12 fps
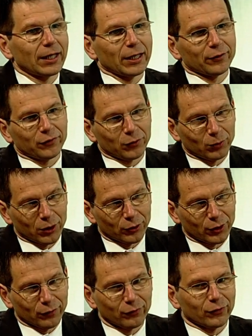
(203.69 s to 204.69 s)
And if you were
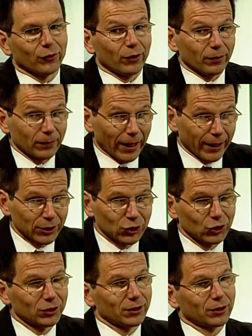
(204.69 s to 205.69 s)
looking for
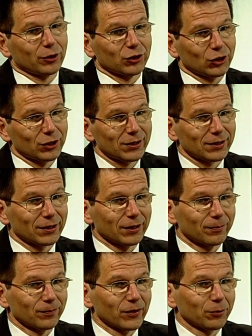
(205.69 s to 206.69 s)
energy technologies,
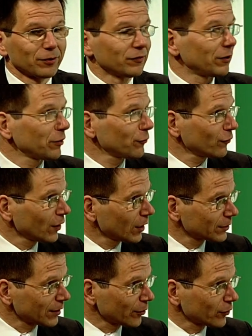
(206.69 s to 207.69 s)
they were very far
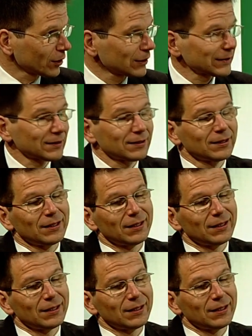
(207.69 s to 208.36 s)
down the list.